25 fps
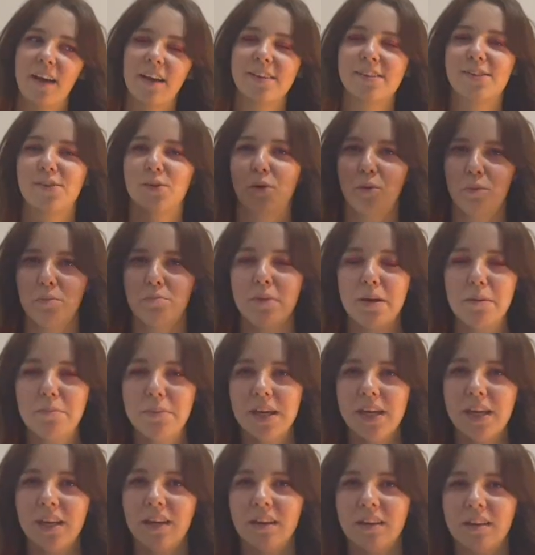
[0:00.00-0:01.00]
So
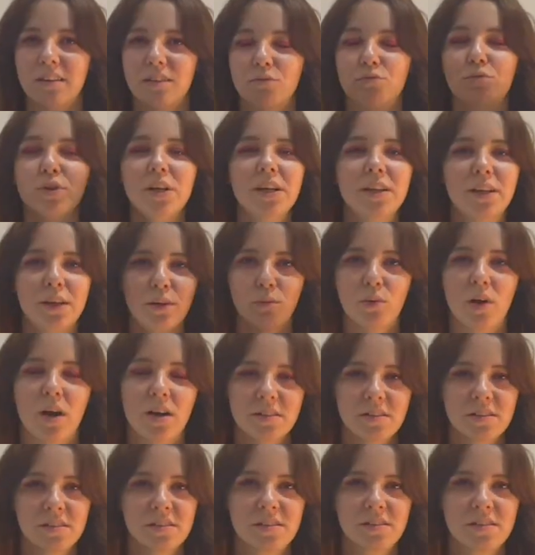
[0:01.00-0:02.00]
Mimi really
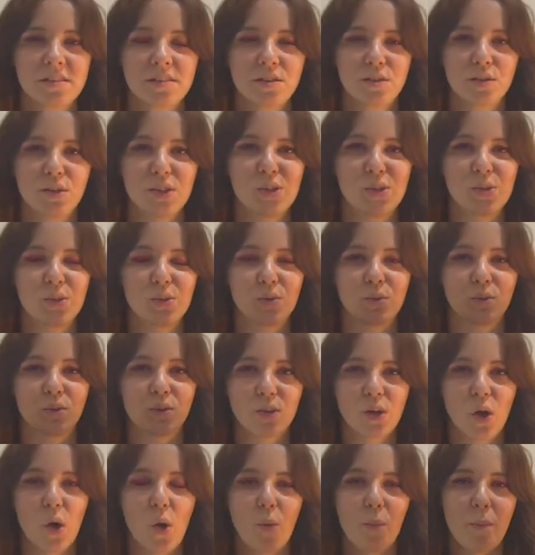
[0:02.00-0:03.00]
wants to
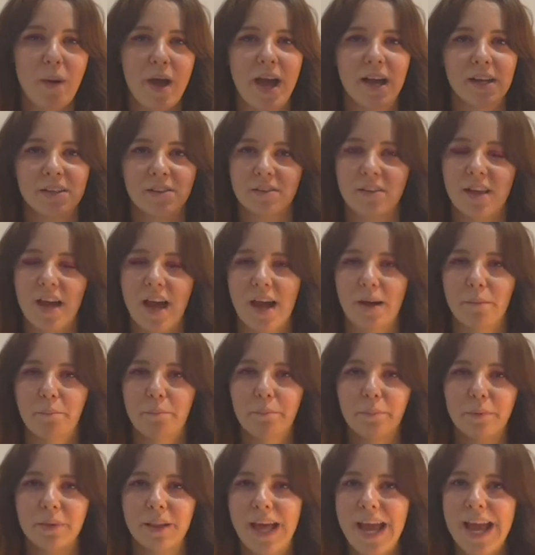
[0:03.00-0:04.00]
go back to
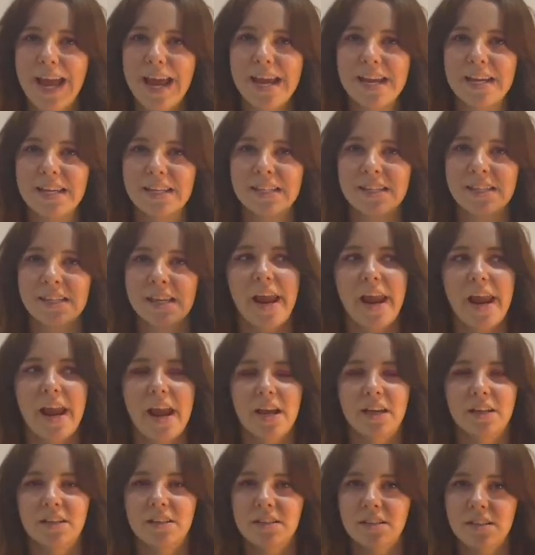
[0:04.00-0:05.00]
that place
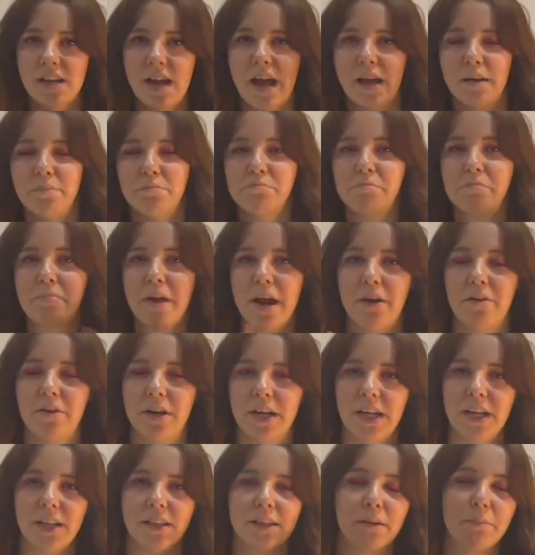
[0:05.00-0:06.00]
and
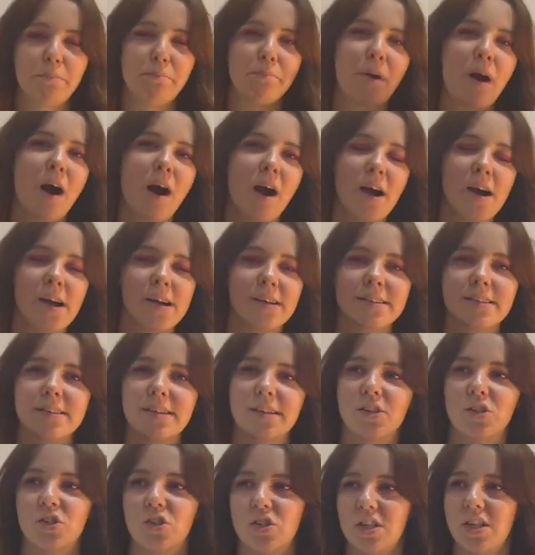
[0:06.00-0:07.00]
unbury the box
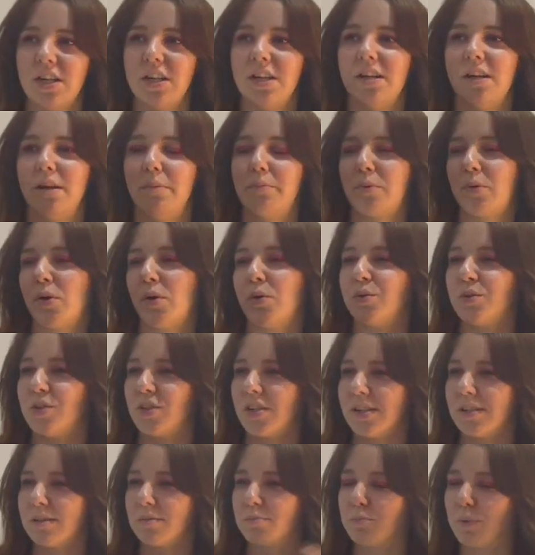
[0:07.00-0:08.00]
and she
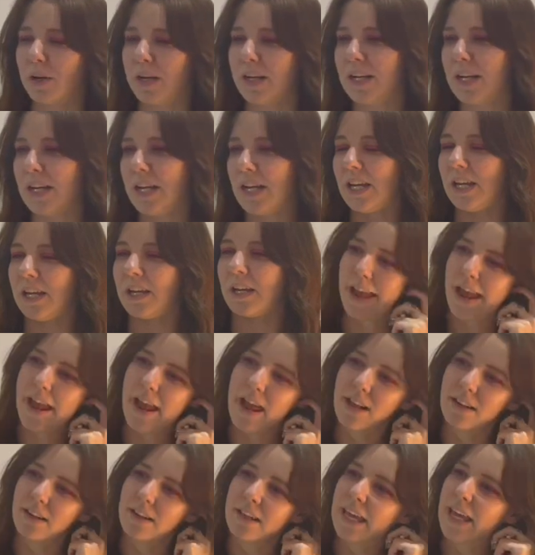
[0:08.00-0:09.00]
approaches Britney
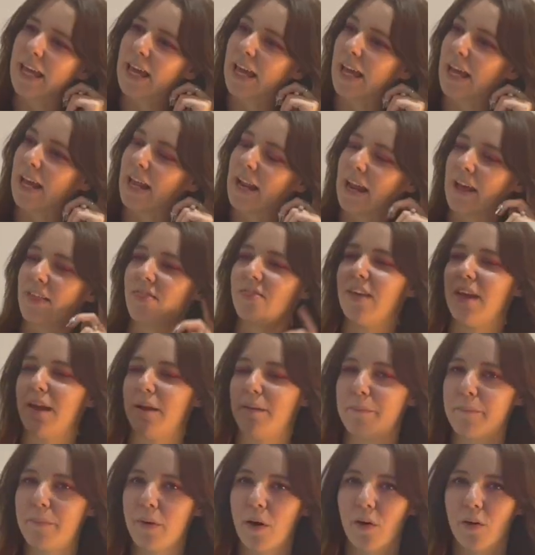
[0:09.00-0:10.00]
and Kit and they
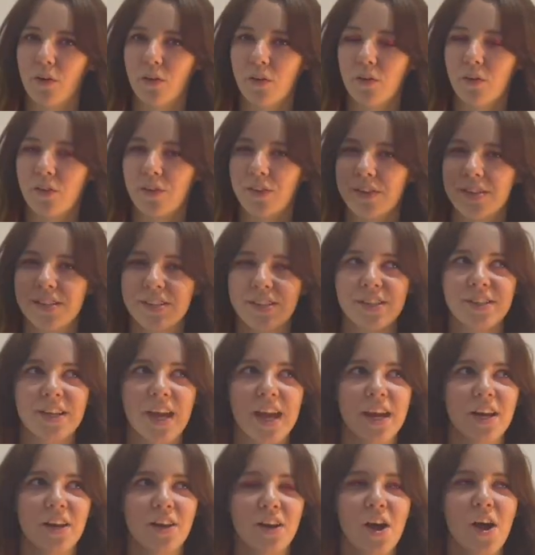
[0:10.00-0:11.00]
both
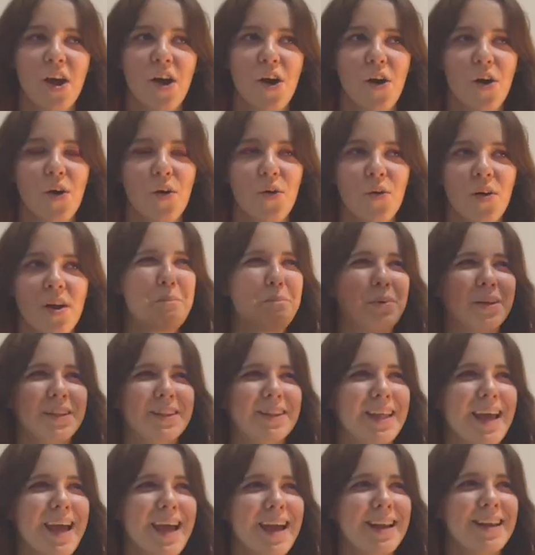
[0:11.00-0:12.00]
say no. But
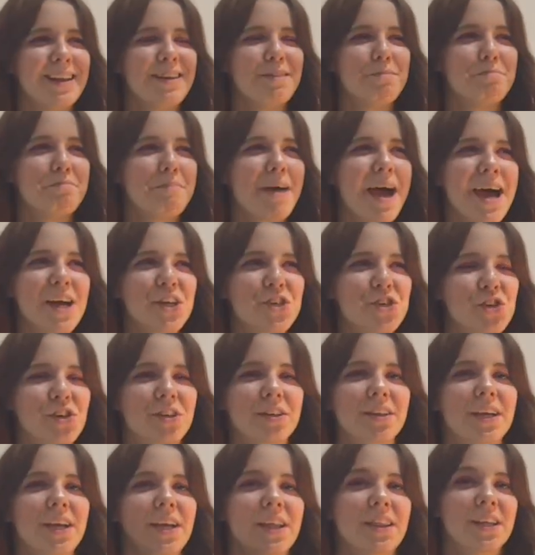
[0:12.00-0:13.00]
then
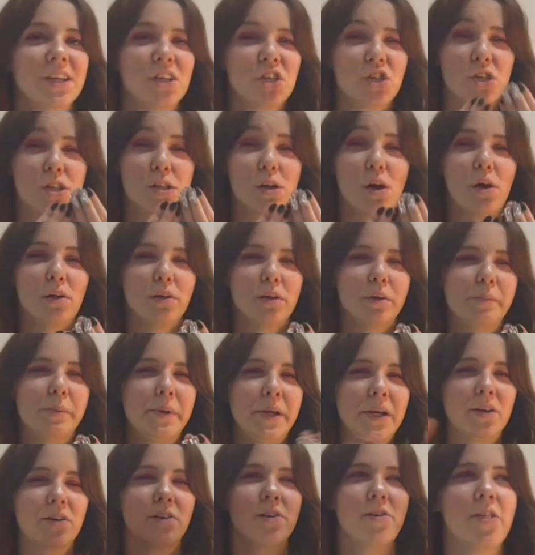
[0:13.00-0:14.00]
magically they just all
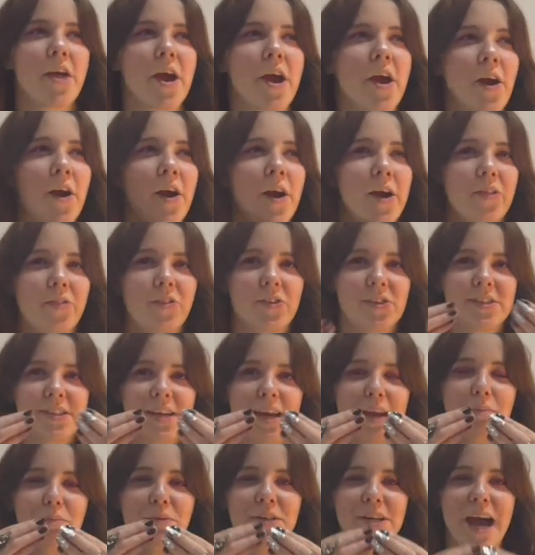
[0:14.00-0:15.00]
appear there at the
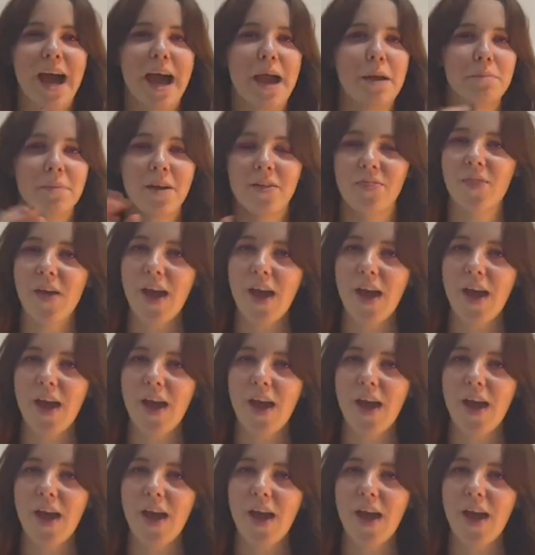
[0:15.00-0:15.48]
same time and